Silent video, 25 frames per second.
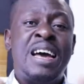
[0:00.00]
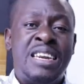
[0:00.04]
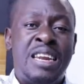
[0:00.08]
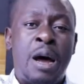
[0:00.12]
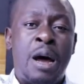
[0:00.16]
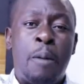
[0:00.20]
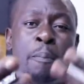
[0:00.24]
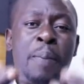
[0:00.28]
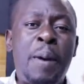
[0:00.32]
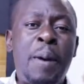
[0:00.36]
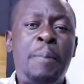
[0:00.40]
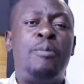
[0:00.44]

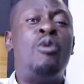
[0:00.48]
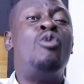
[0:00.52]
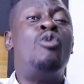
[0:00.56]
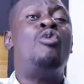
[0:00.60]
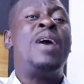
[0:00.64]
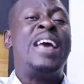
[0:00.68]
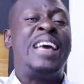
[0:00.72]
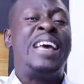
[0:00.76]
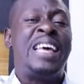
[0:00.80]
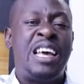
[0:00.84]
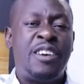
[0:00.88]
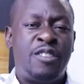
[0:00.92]
The people
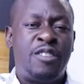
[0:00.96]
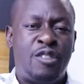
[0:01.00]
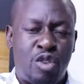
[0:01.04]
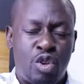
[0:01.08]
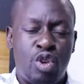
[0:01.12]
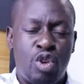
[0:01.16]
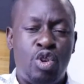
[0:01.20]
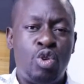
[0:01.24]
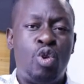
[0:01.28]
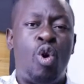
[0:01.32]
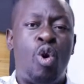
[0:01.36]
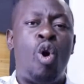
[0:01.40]
will give
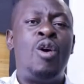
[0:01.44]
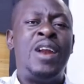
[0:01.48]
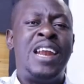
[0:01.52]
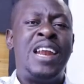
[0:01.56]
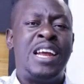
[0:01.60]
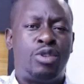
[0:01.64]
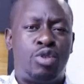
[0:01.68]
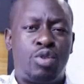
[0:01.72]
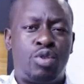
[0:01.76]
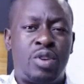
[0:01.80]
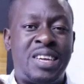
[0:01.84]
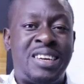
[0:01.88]
to you
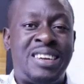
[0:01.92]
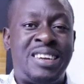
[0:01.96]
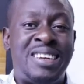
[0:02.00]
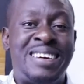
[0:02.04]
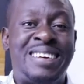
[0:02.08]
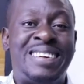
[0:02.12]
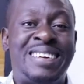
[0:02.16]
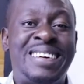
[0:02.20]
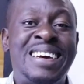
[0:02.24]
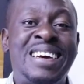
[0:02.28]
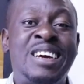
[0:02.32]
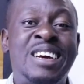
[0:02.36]
only to the
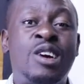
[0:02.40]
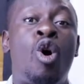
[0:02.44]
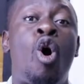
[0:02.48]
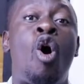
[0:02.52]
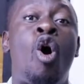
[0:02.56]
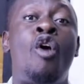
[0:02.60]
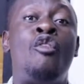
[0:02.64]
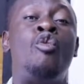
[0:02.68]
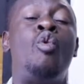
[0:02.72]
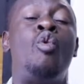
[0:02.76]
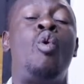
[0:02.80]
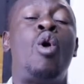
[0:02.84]
degree
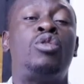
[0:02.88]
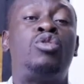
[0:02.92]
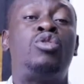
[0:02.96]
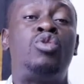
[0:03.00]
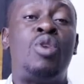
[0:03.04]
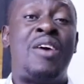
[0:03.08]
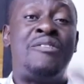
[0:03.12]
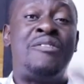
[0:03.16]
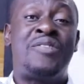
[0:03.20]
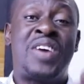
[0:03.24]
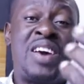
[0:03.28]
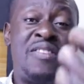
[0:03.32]
of what
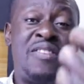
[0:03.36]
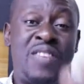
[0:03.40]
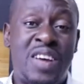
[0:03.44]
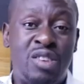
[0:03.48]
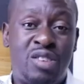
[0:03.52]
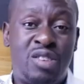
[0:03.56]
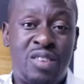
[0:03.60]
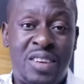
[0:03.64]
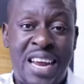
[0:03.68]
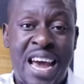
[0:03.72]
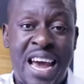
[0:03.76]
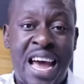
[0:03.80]
you have
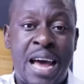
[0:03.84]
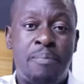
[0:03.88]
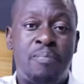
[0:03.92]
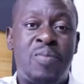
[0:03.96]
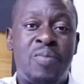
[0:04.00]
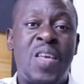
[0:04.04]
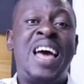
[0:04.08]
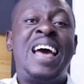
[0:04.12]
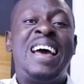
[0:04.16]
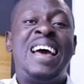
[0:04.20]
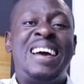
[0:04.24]
given to them.